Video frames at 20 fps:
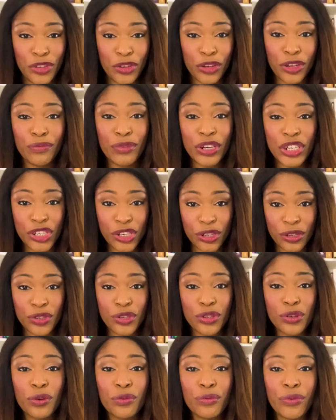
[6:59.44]
you can
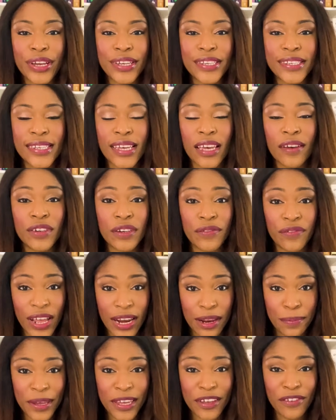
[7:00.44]
reduce your risk of
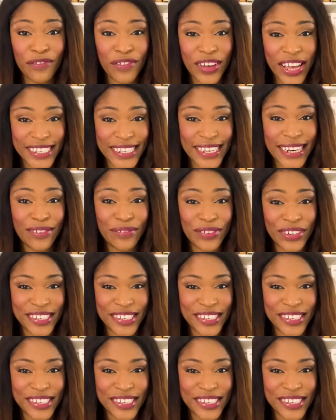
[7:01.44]
developing fatty liver